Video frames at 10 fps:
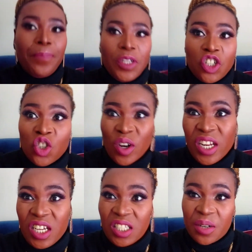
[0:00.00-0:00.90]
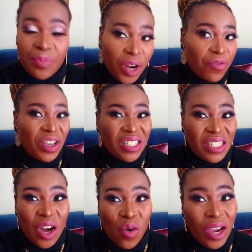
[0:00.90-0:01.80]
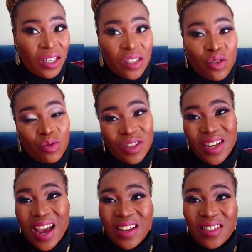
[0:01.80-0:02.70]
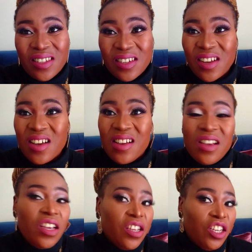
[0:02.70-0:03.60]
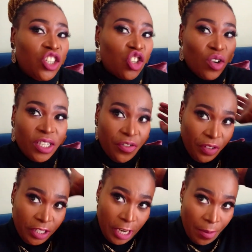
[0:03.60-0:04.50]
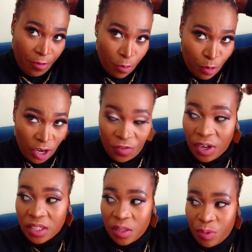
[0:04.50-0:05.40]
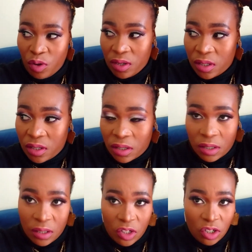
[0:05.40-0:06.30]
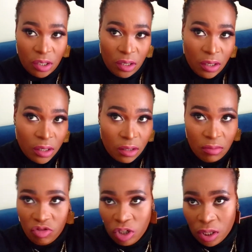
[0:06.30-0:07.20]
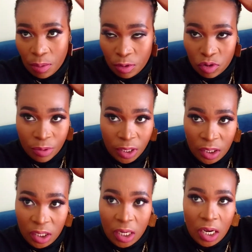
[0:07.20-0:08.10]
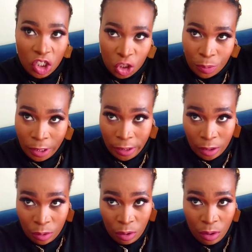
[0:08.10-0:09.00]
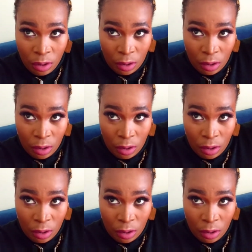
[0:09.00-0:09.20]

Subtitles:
She's only eating breakfast now, and to end. It's not even time for breakfast because she's supposed to be eating lunch by now.